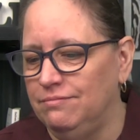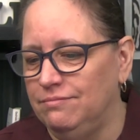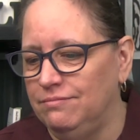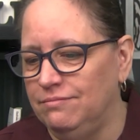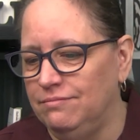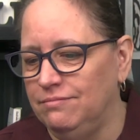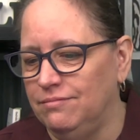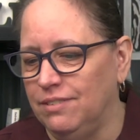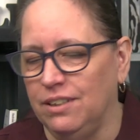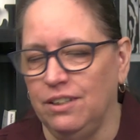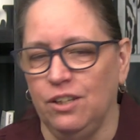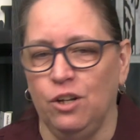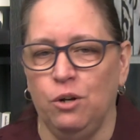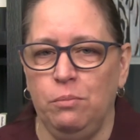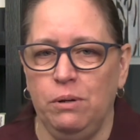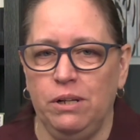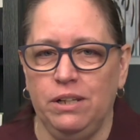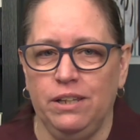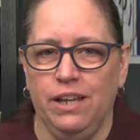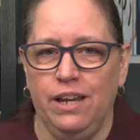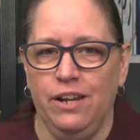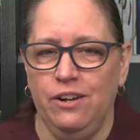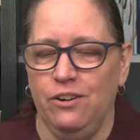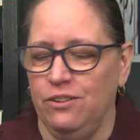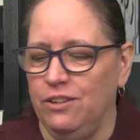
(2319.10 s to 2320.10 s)
a little bit
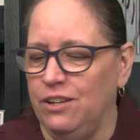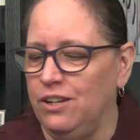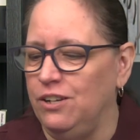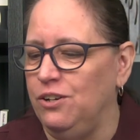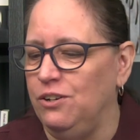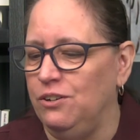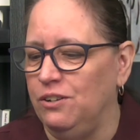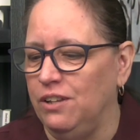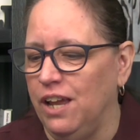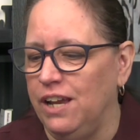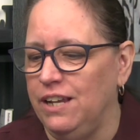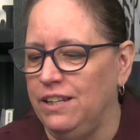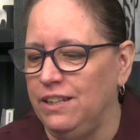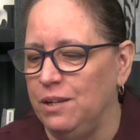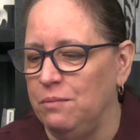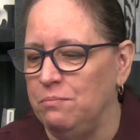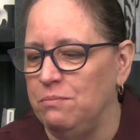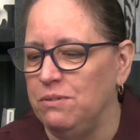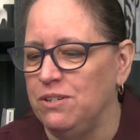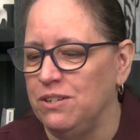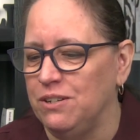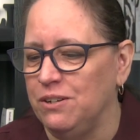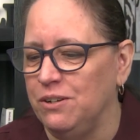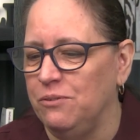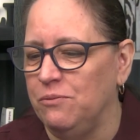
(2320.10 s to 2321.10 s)
later than you'd like them
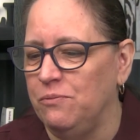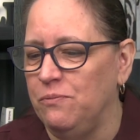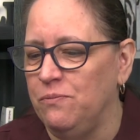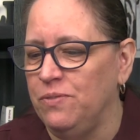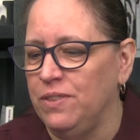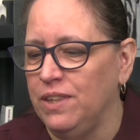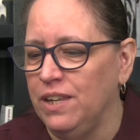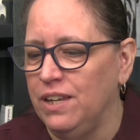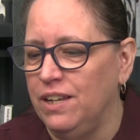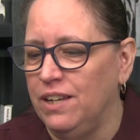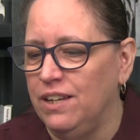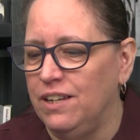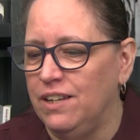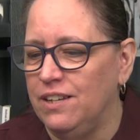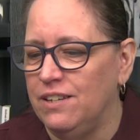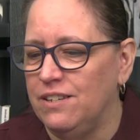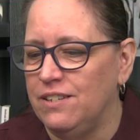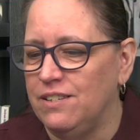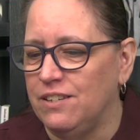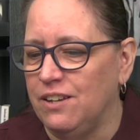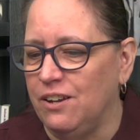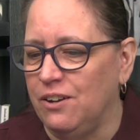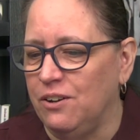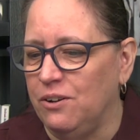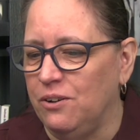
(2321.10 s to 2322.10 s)
to.
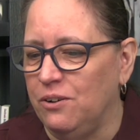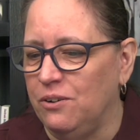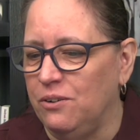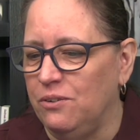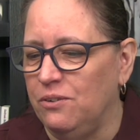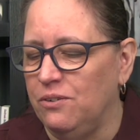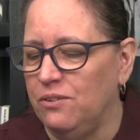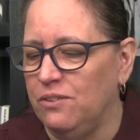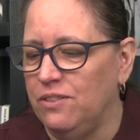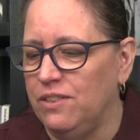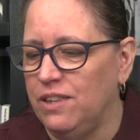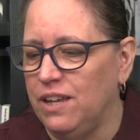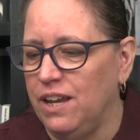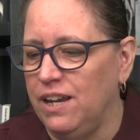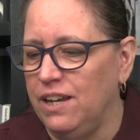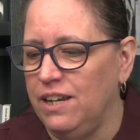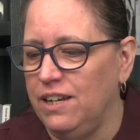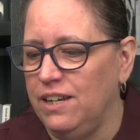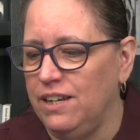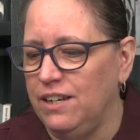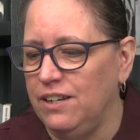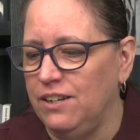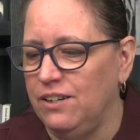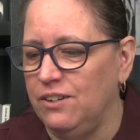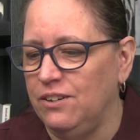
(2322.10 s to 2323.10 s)
So
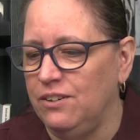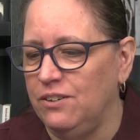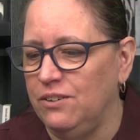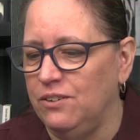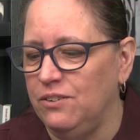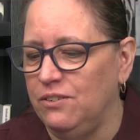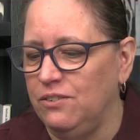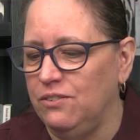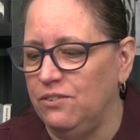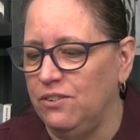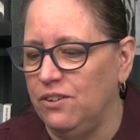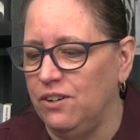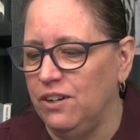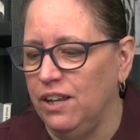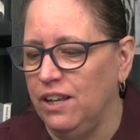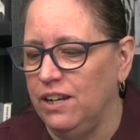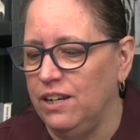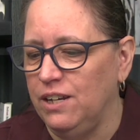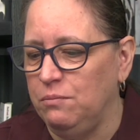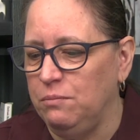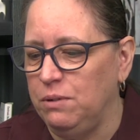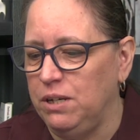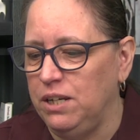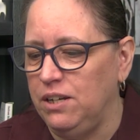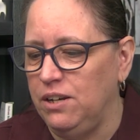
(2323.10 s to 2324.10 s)
thank you for
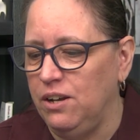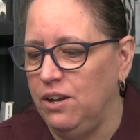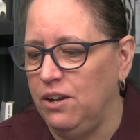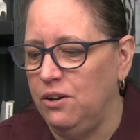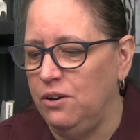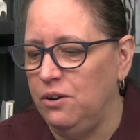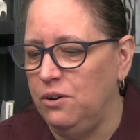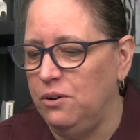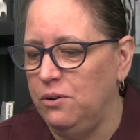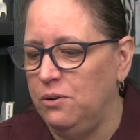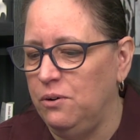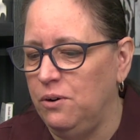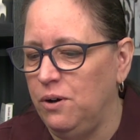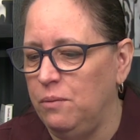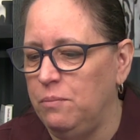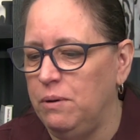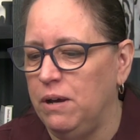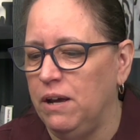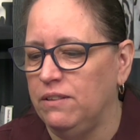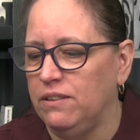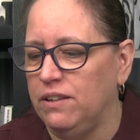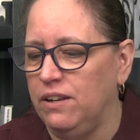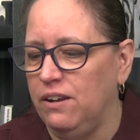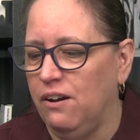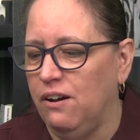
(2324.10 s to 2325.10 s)
letting me know
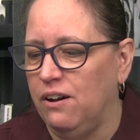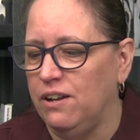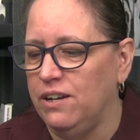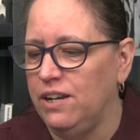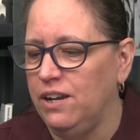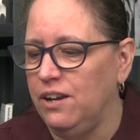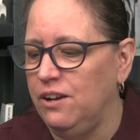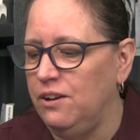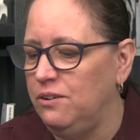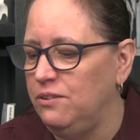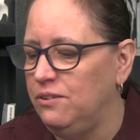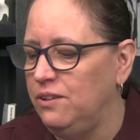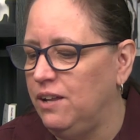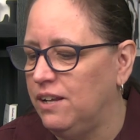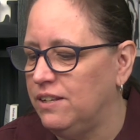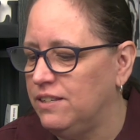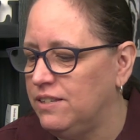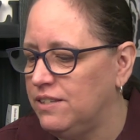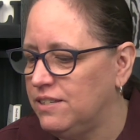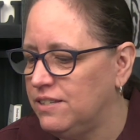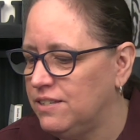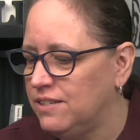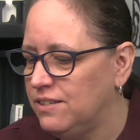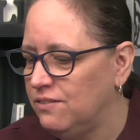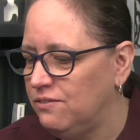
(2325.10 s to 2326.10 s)
about the audio.
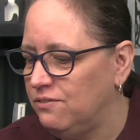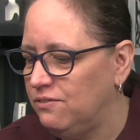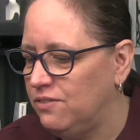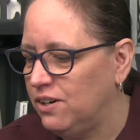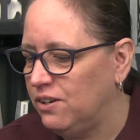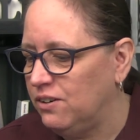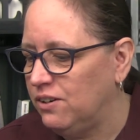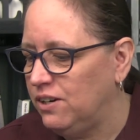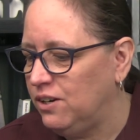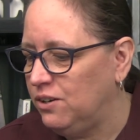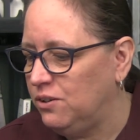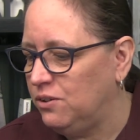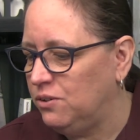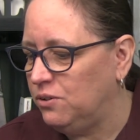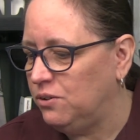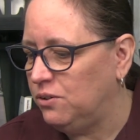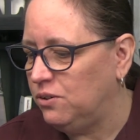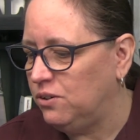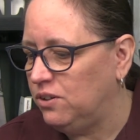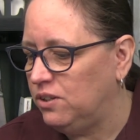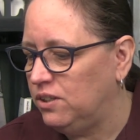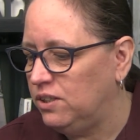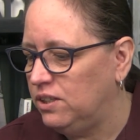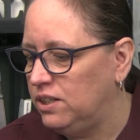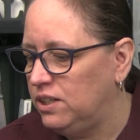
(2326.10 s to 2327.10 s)
That's very cool.